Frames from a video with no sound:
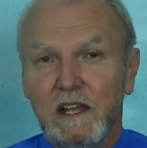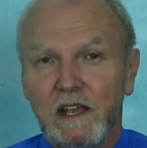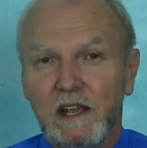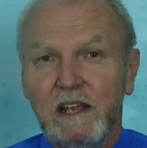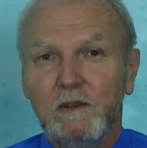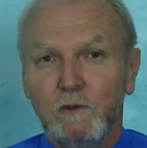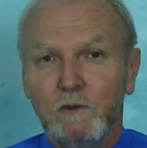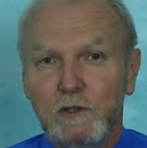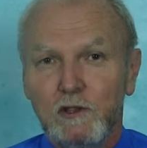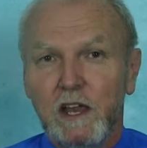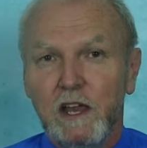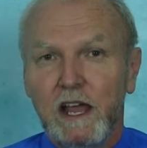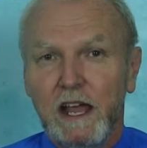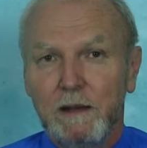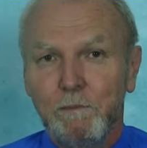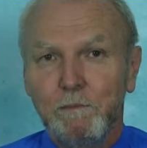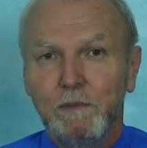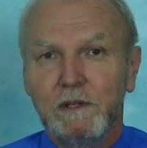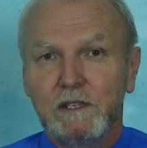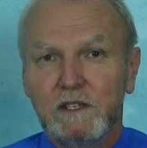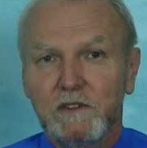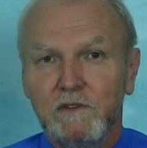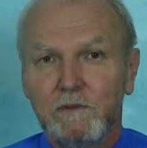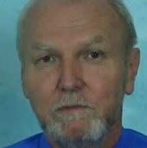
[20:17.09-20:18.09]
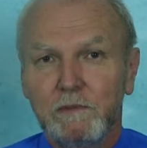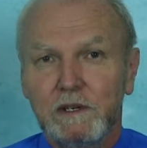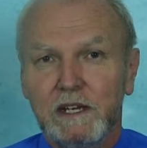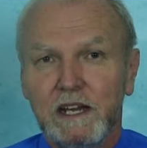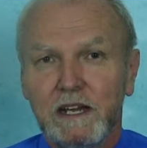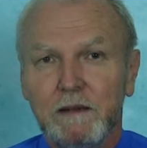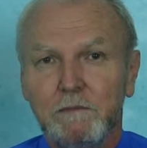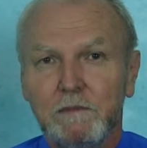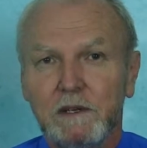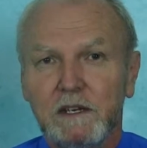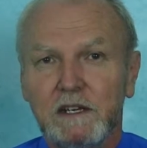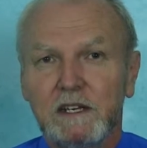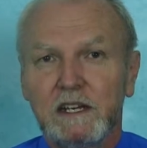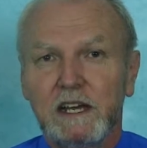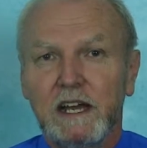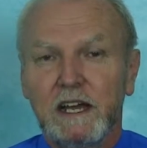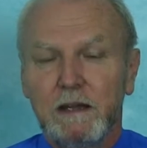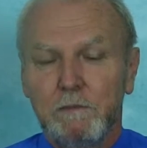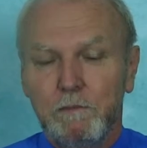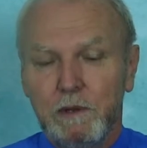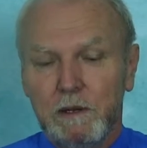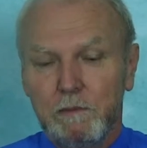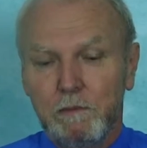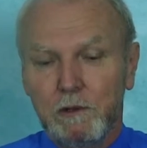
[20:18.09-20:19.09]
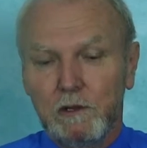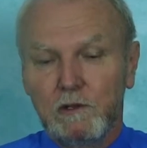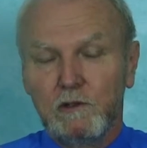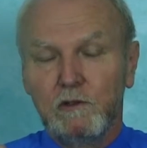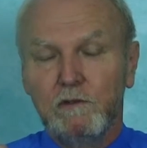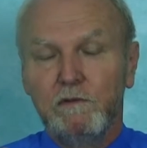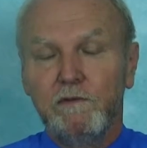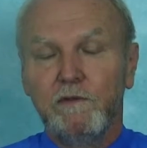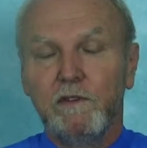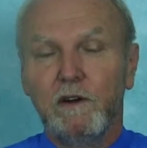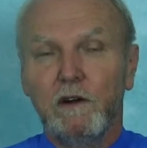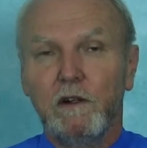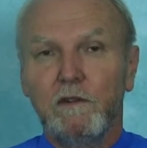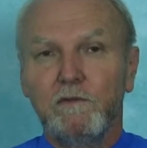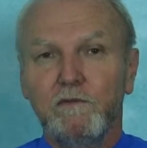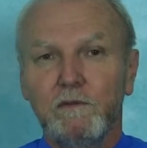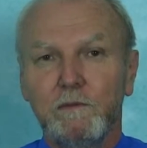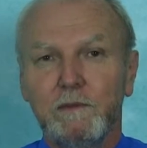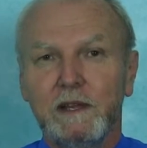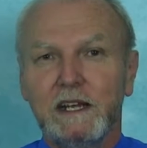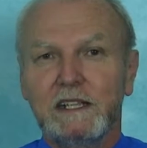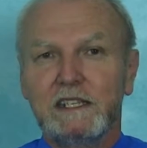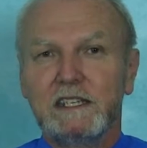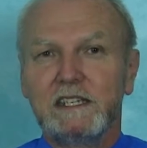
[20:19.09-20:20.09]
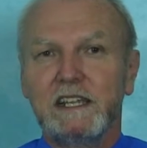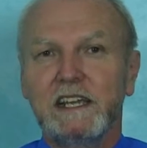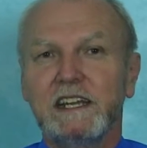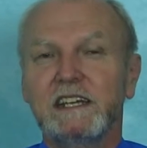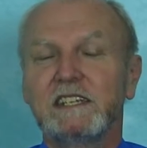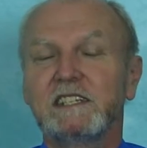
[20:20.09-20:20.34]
which happens from time to time, people do fall from that state.